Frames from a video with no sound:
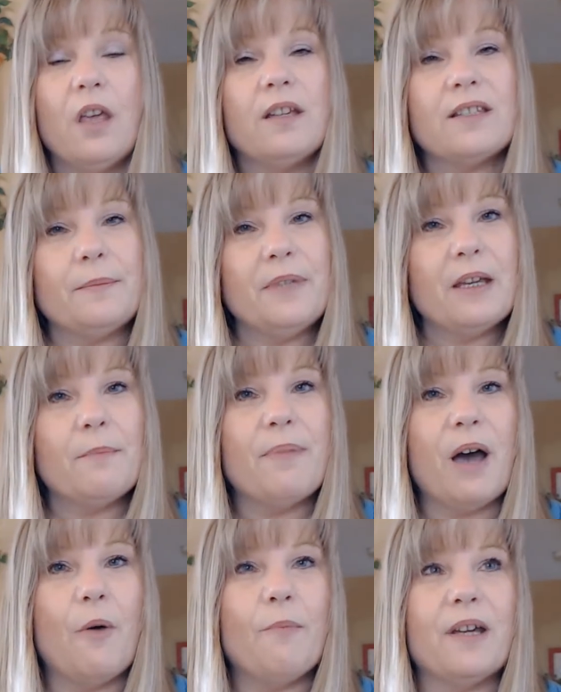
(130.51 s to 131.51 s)
Something
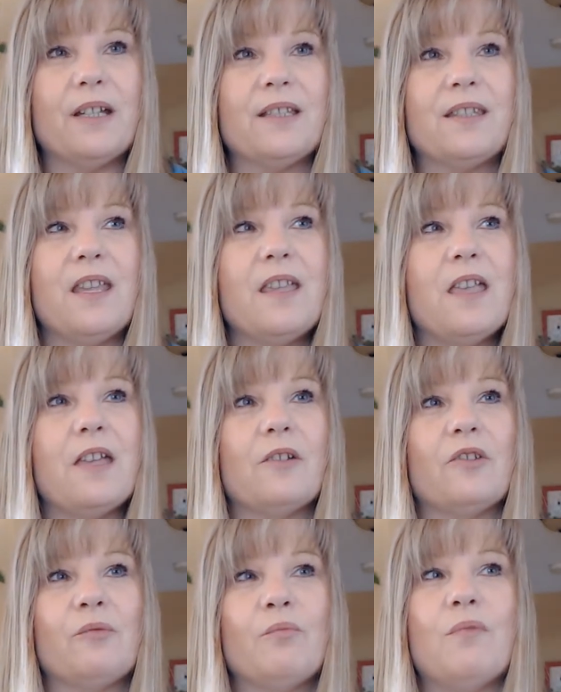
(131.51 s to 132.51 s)
about my singing
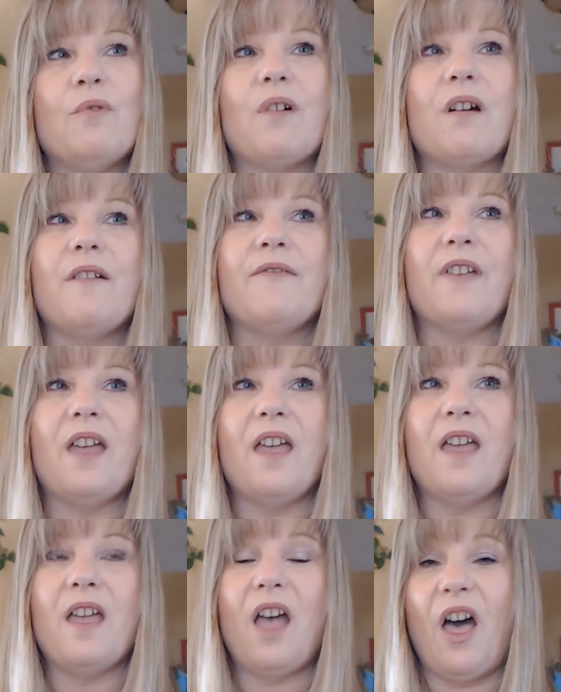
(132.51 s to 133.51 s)
is more of
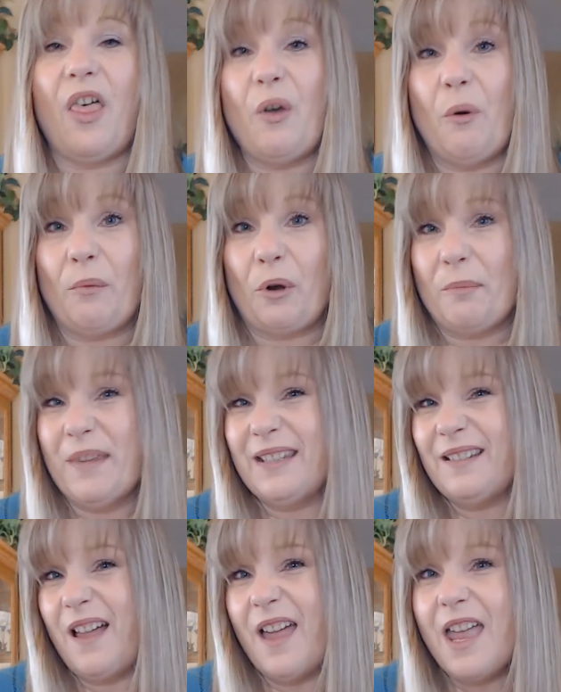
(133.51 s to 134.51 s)
a Ethel
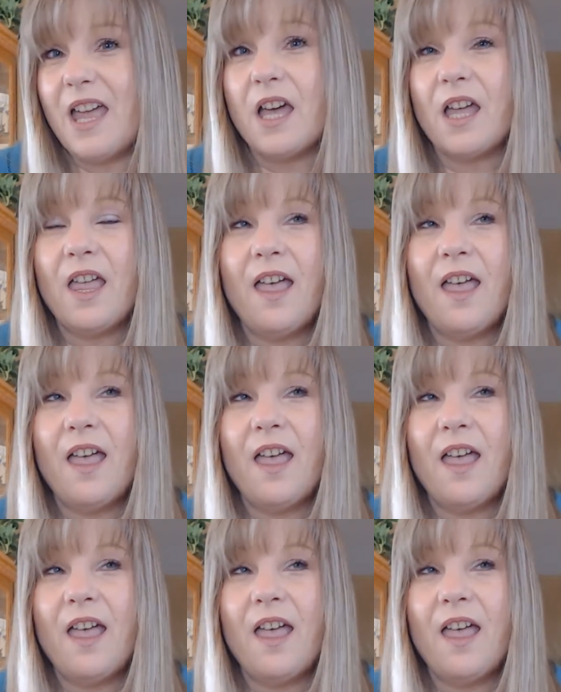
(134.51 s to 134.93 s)
Merman-like,